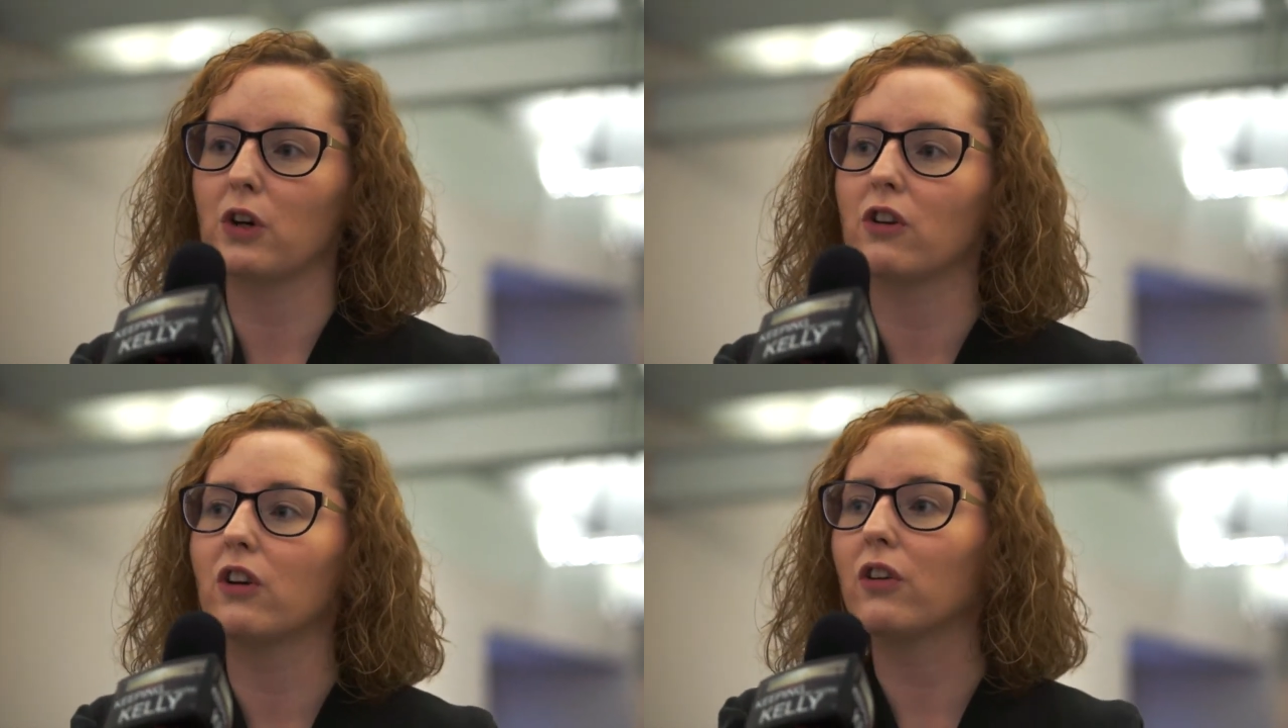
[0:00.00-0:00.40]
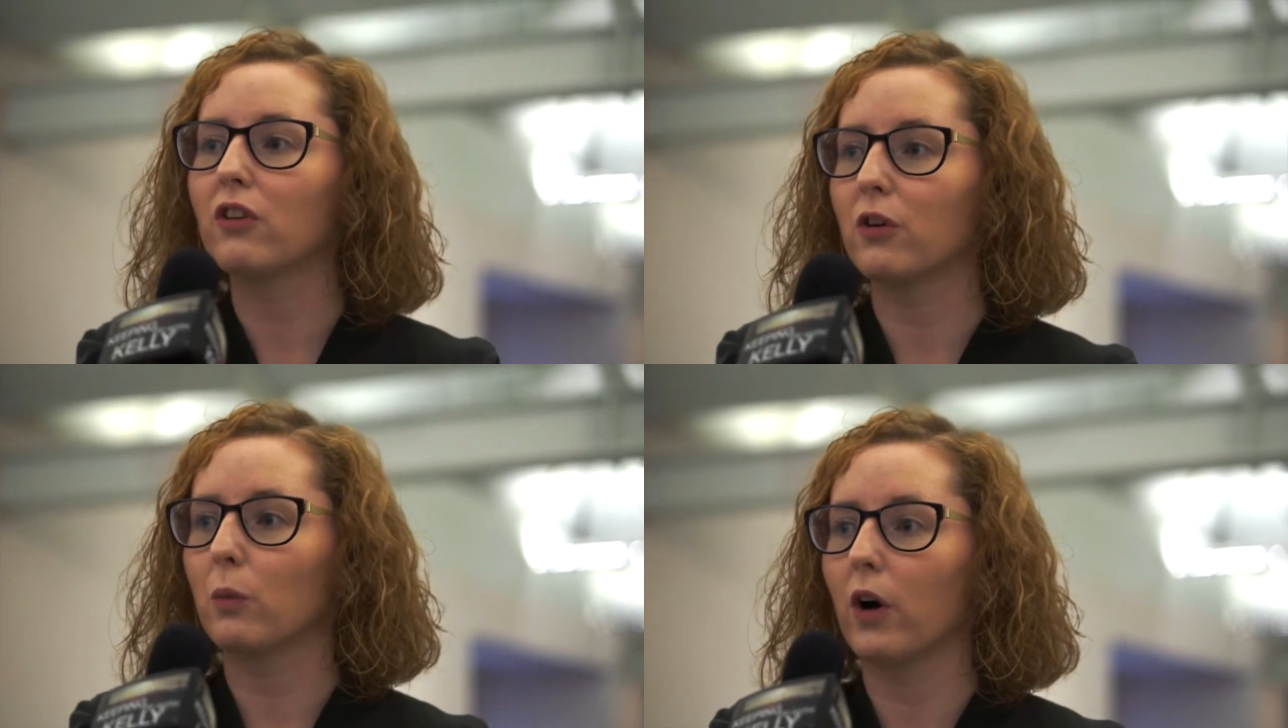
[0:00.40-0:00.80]
which
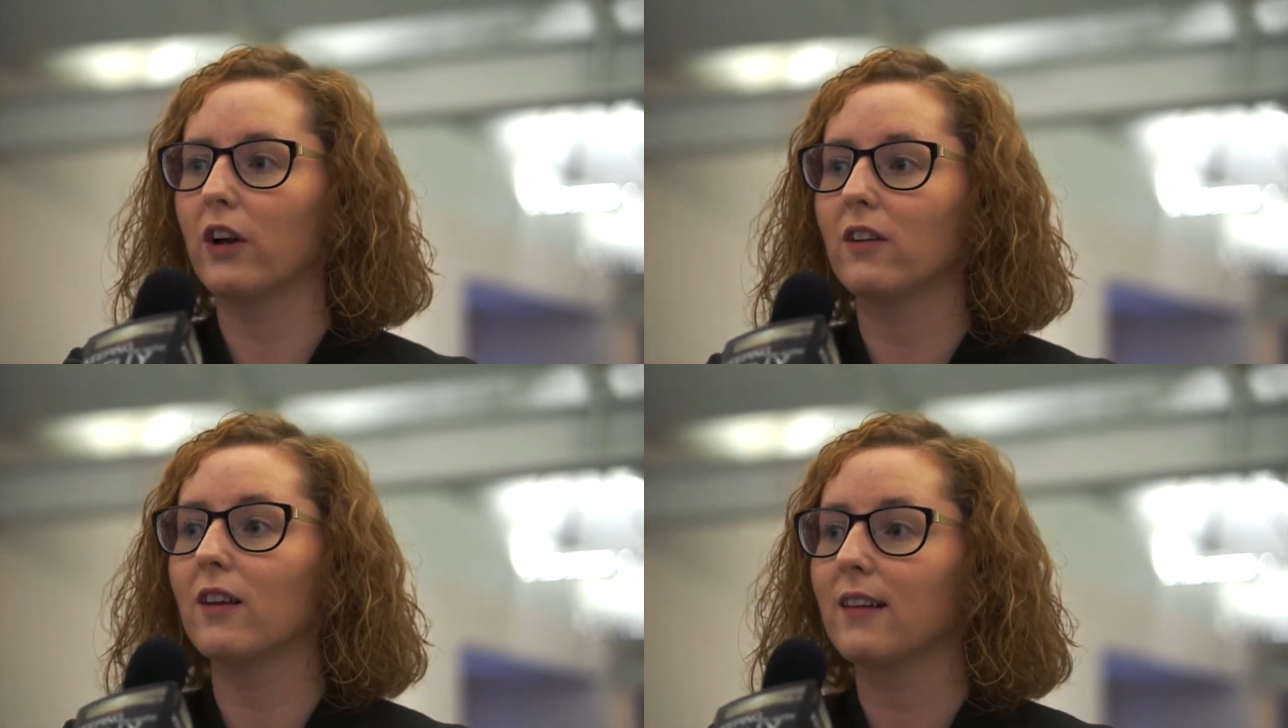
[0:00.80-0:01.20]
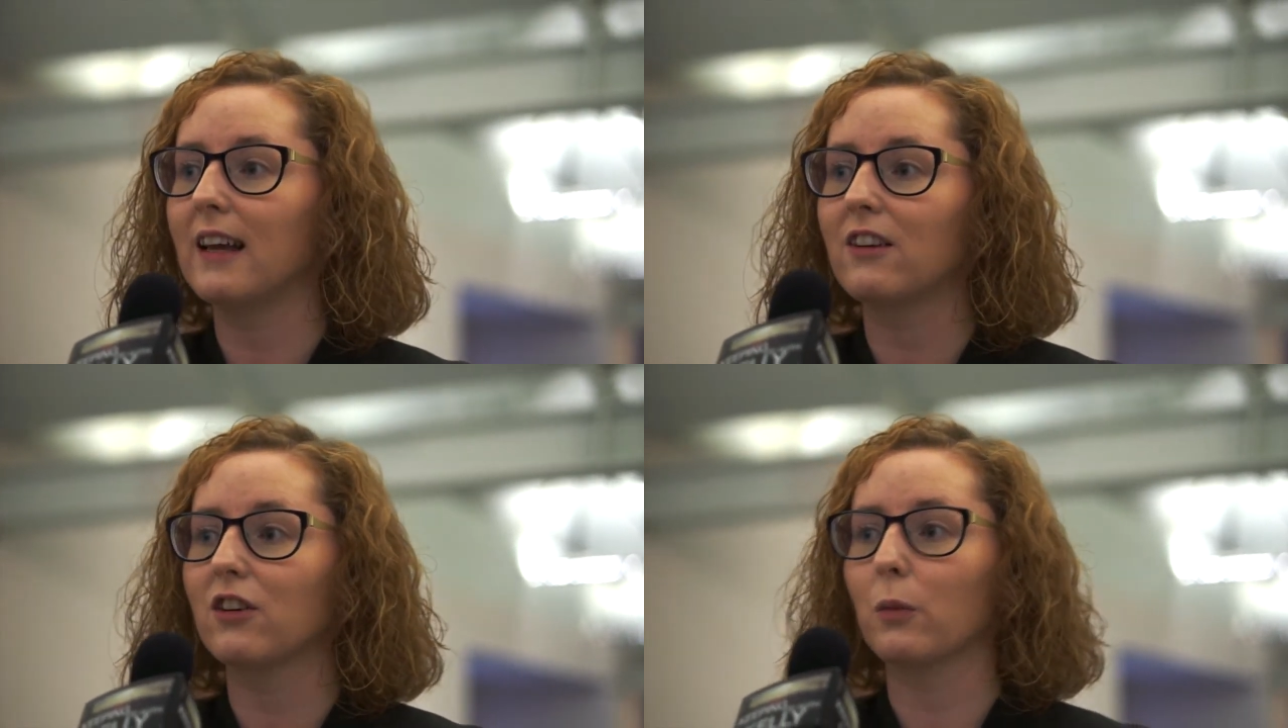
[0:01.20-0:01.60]
looks towards his
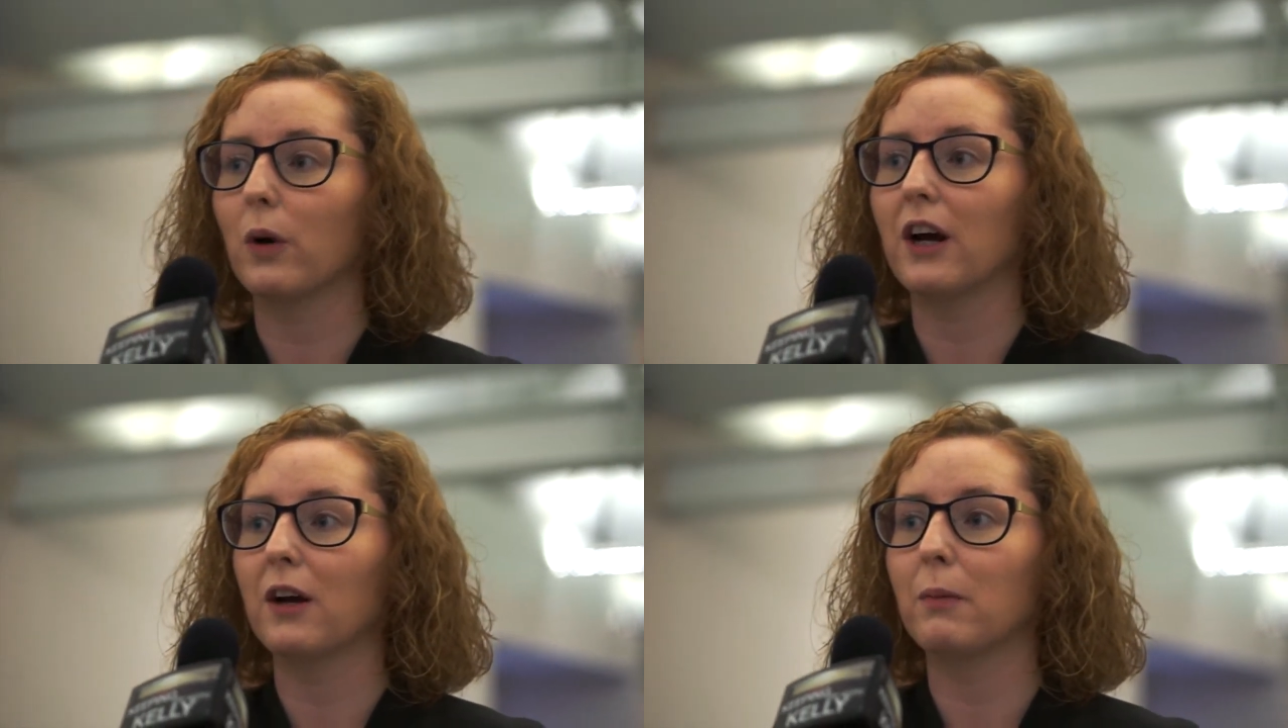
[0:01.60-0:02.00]
later work,